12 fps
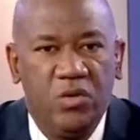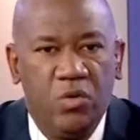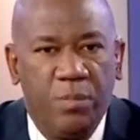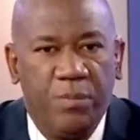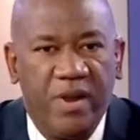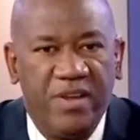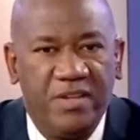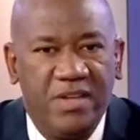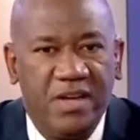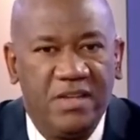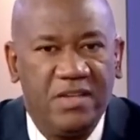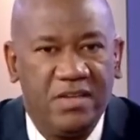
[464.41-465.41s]
no
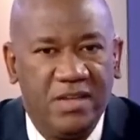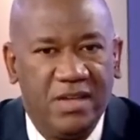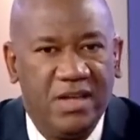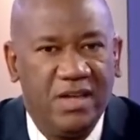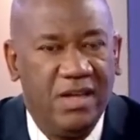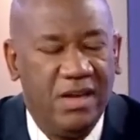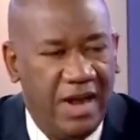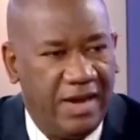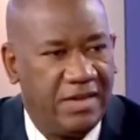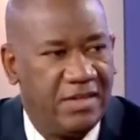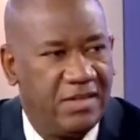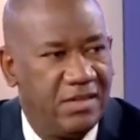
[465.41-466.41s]
president
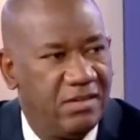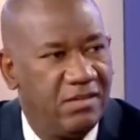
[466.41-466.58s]
elect.